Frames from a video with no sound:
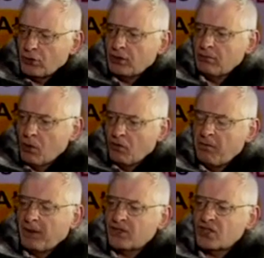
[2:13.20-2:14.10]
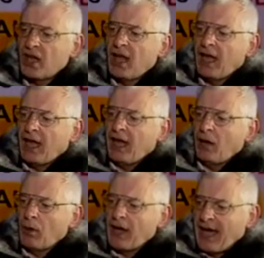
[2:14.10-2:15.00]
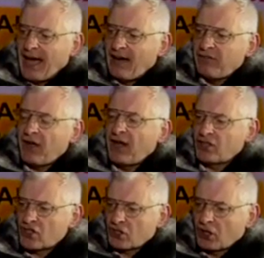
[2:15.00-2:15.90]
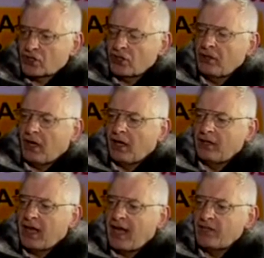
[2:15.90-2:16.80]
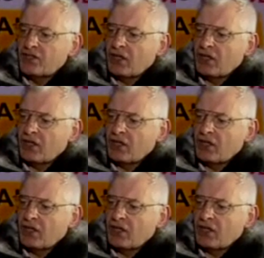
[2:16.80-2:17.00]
union movement we have a discussion on and